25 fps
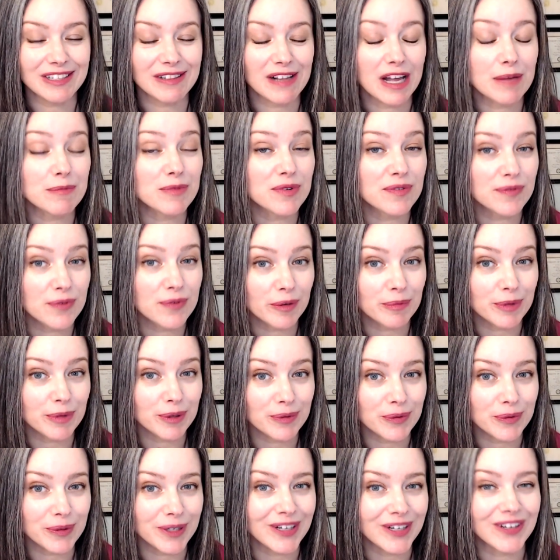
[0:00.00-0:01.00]
I'm a former
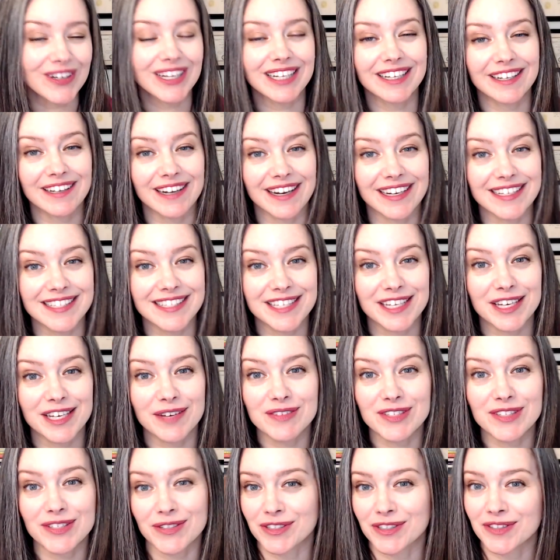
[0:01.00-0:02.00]
lawyer and an ICF
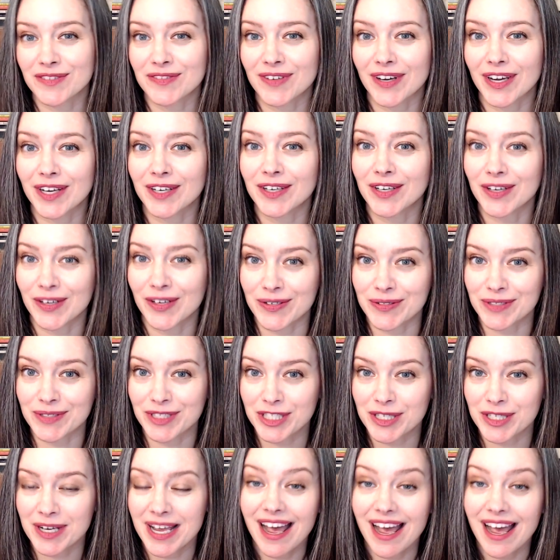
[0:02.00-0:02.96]
certified coach.